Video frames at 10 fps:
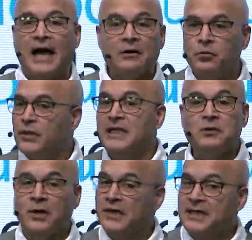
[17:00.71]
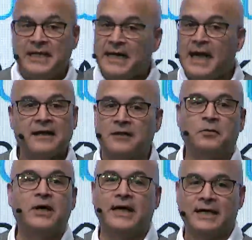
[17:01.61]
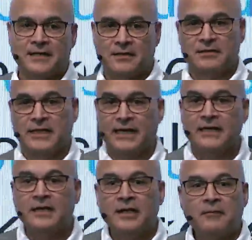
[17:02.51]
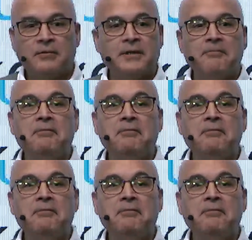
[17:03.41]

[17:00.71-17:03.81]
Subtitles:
I really want to get out of the way, okay? But the